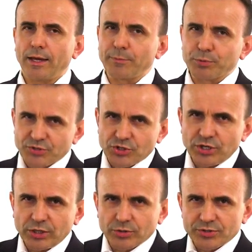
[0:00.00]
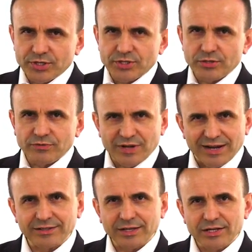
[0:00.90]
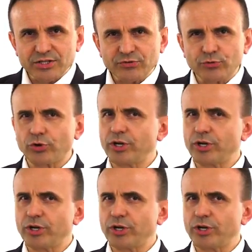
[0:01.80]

A positioning consists of guidelines for